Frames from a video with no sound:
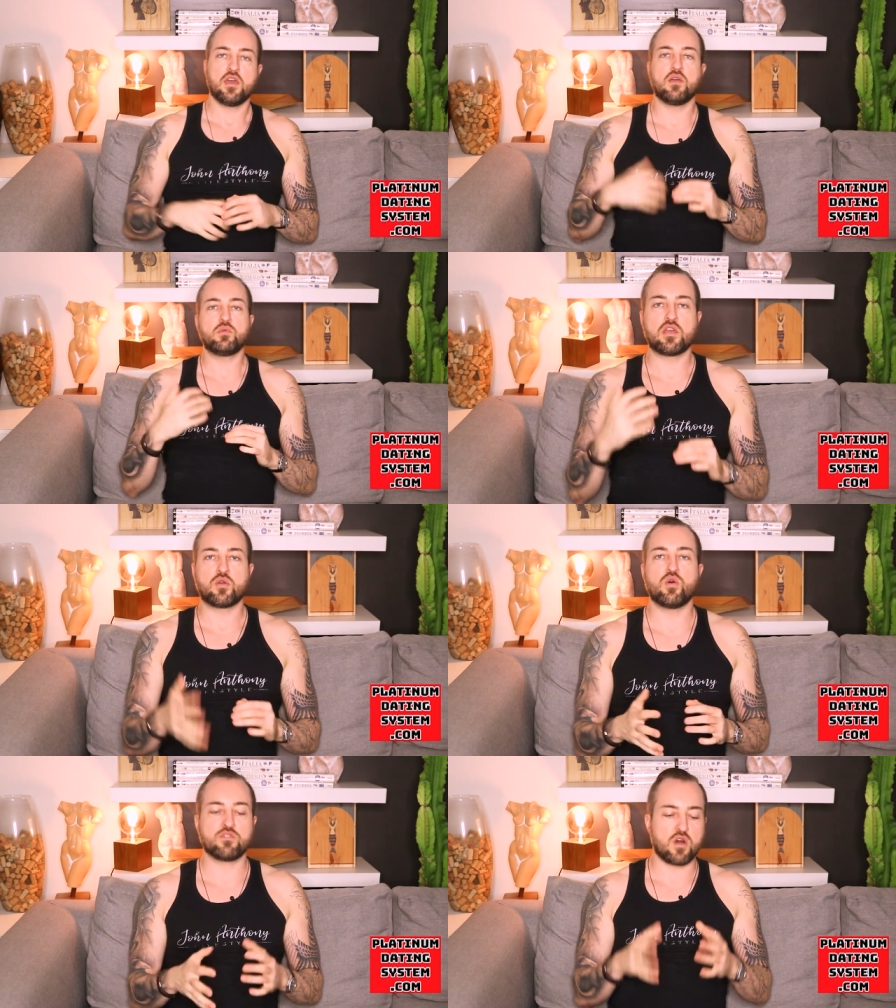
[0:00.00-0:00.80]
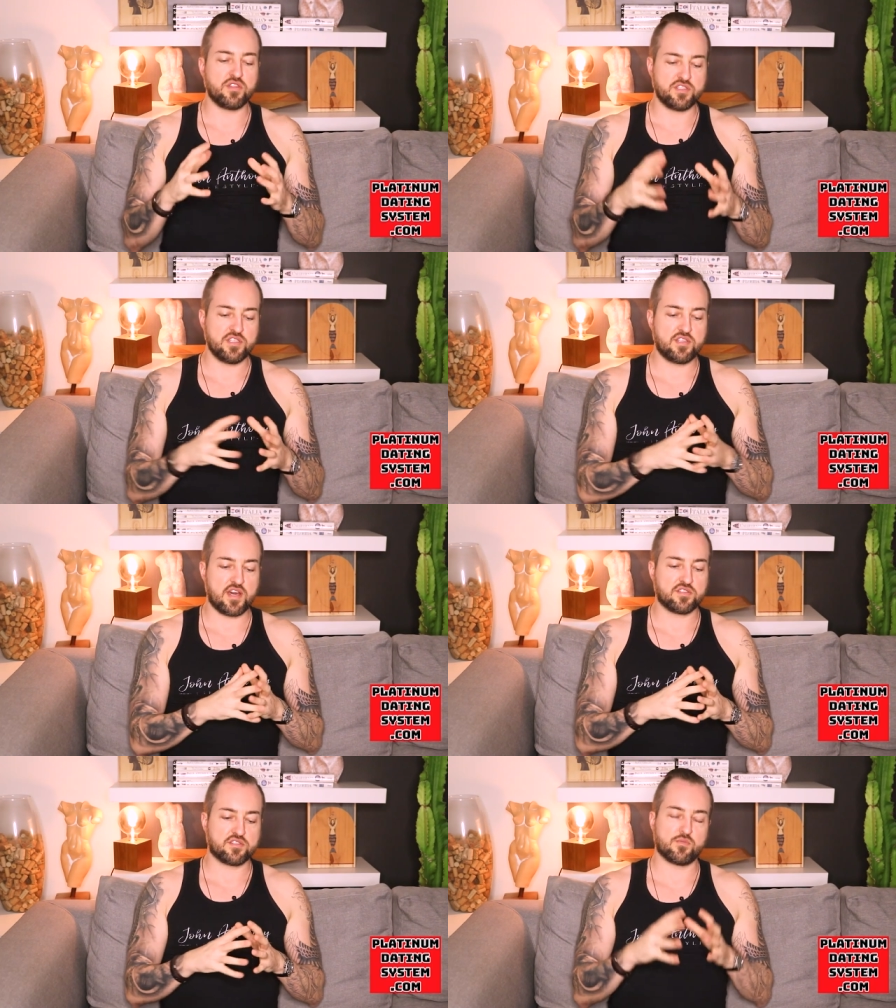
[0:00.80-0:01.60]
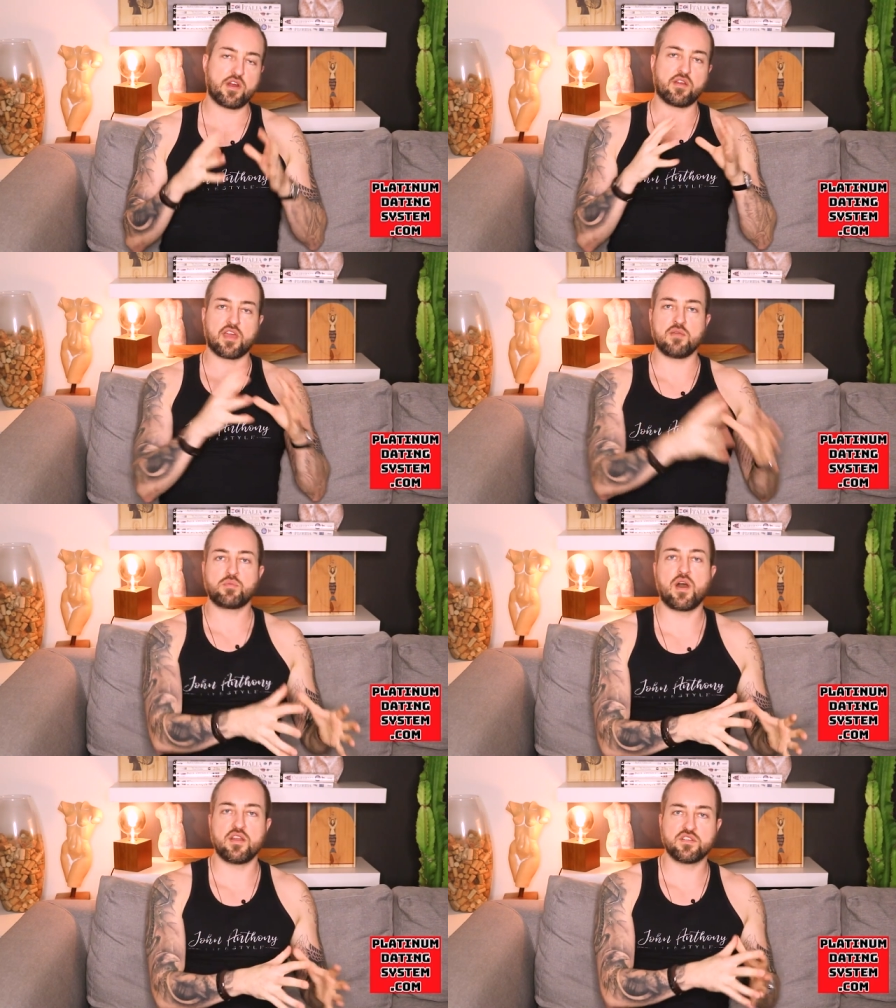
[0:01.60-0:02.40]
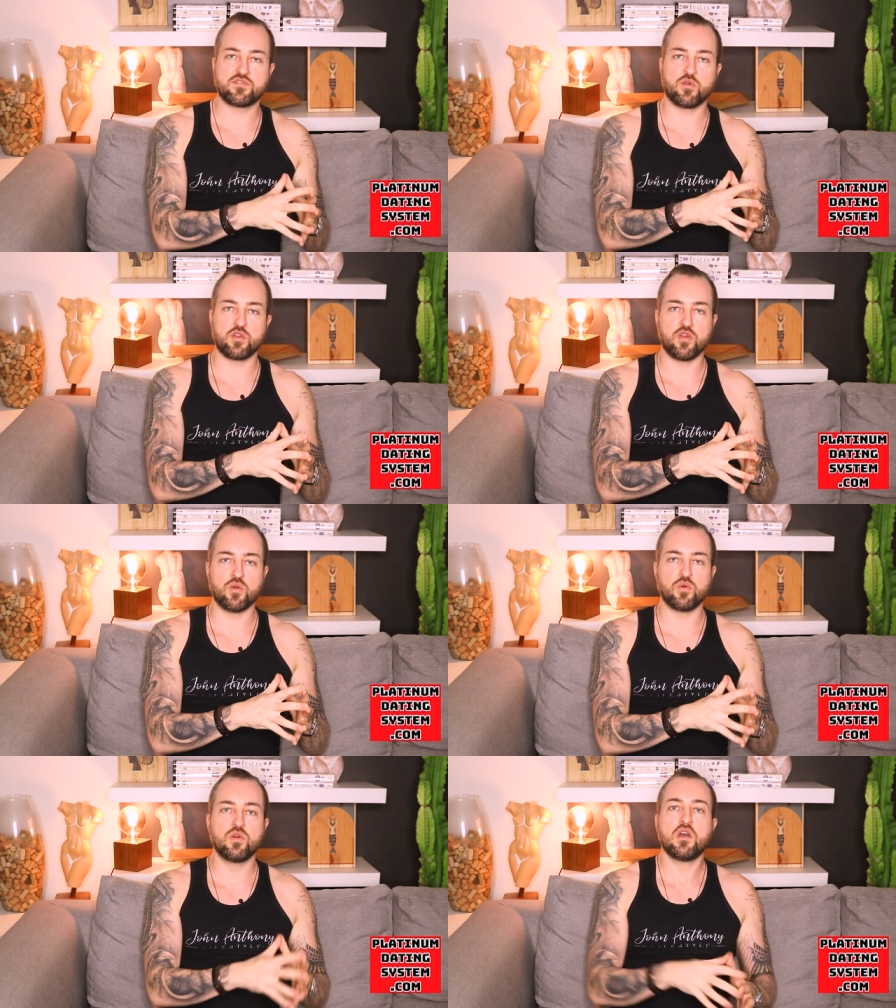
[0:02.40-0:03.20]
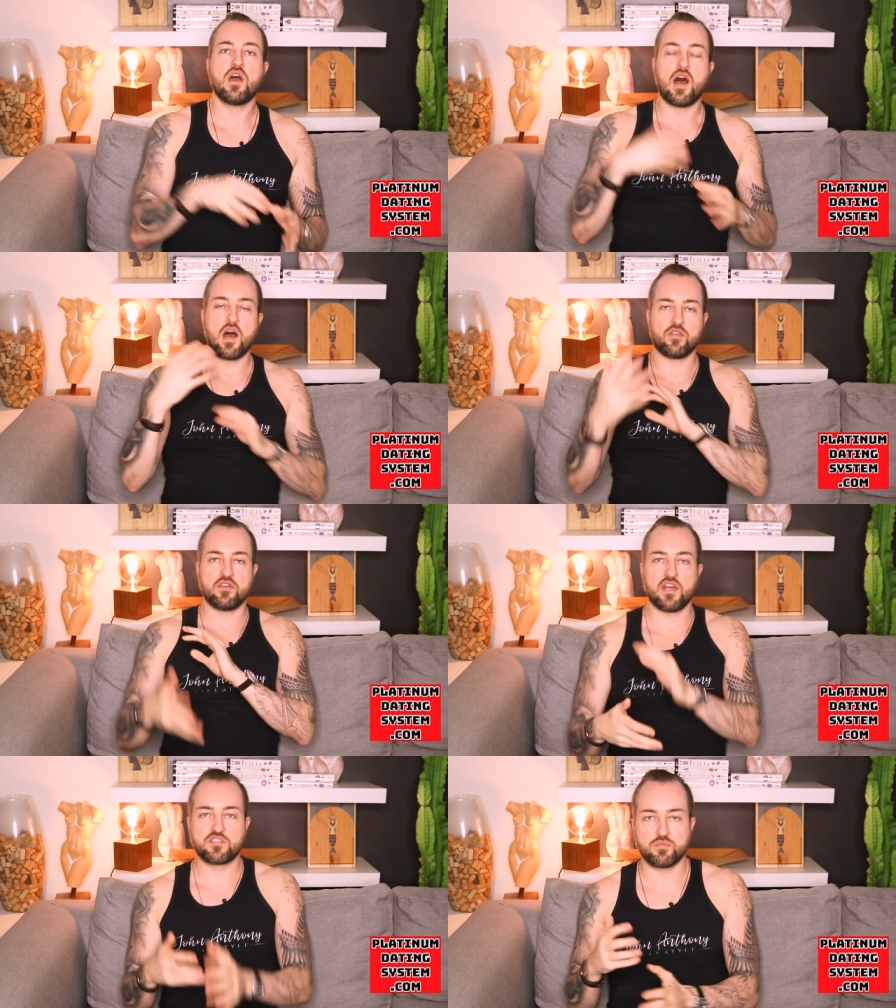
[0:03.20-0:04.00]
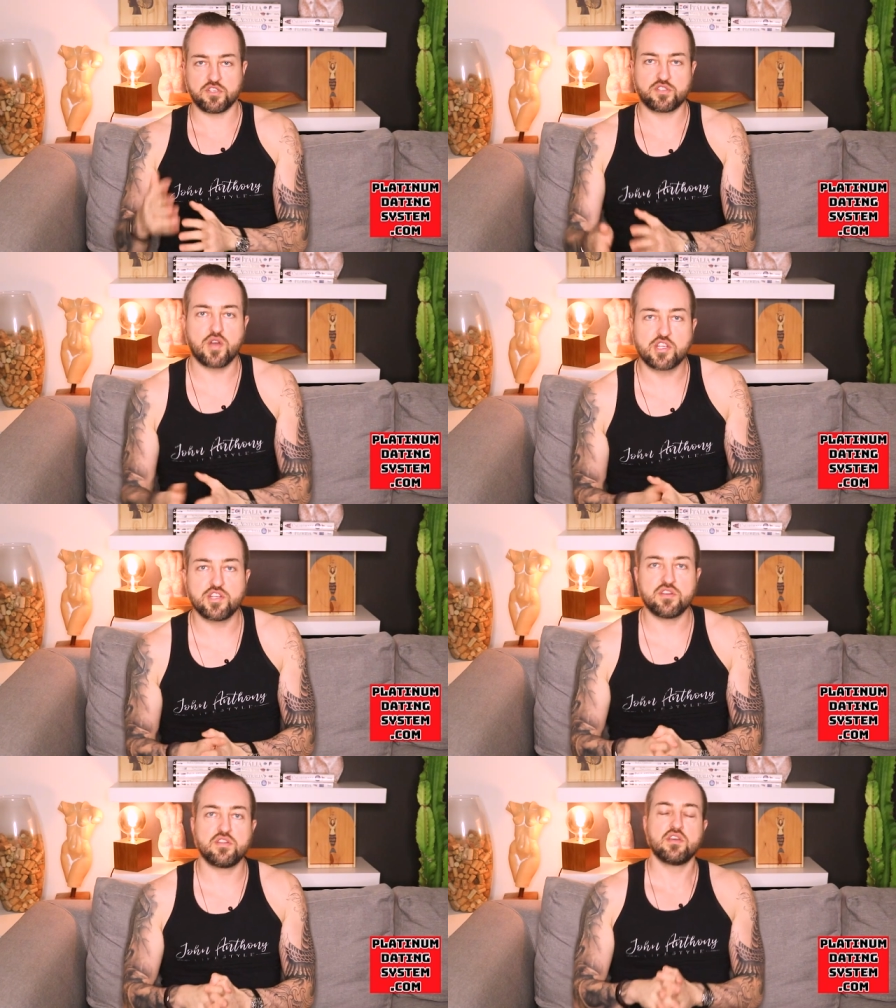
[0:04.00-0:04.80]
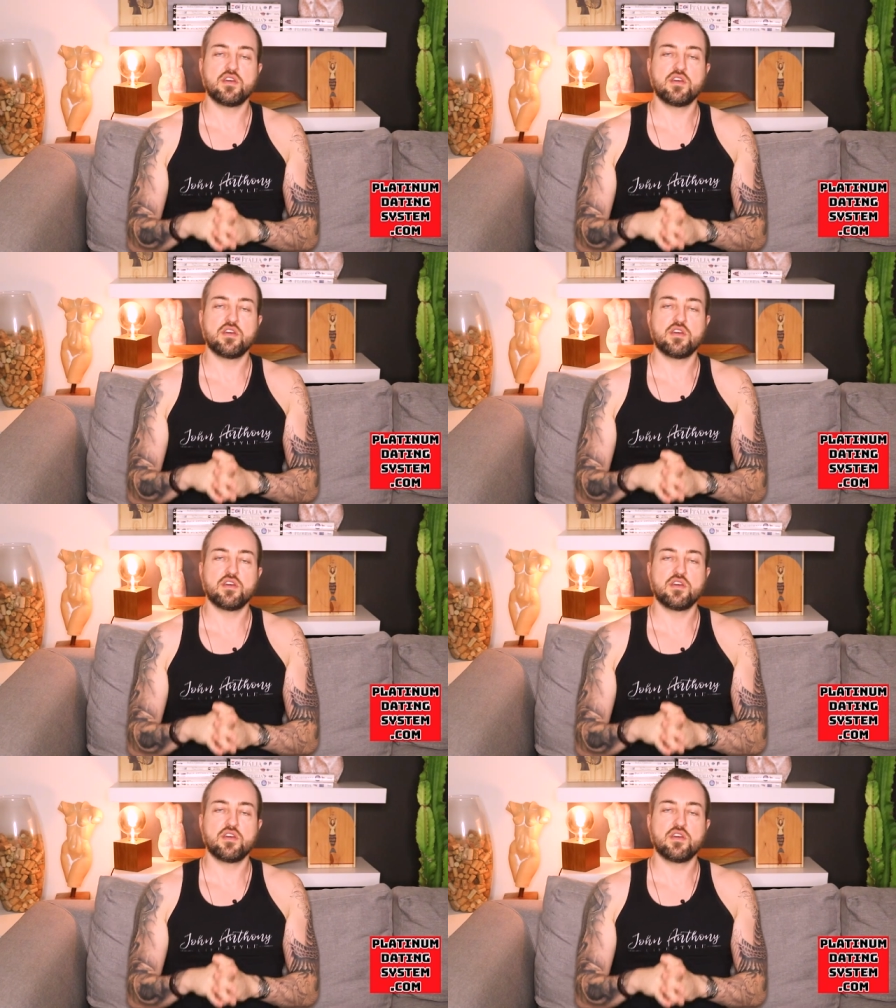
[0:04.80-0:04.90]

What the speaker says: and we can go over all the details, what our game plan is for you, how the nights will be structured,